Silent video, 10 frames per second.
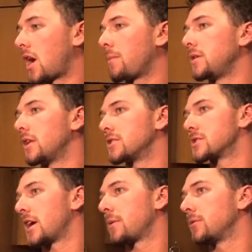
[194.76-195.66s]
I mean, that
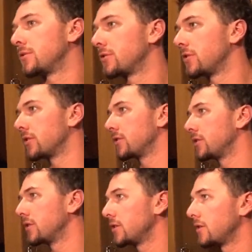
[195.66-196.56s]
just happens. You know,
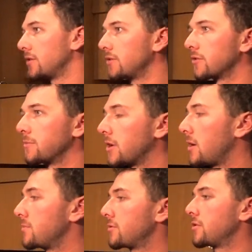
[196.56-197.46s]

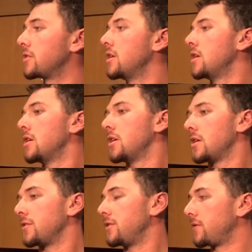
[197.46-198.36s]
sometimes
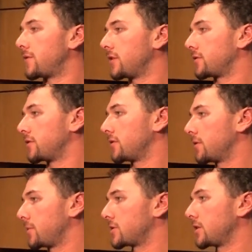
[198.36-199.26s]
the defense and
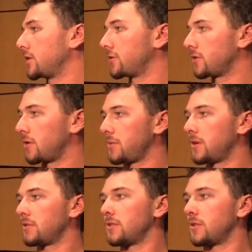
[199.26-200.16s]
the pitching isn't going to be
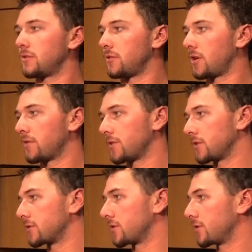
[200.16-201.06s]
as good as the
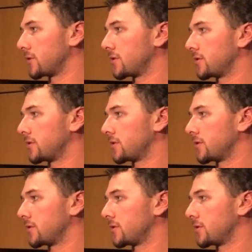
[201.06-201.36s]
offense and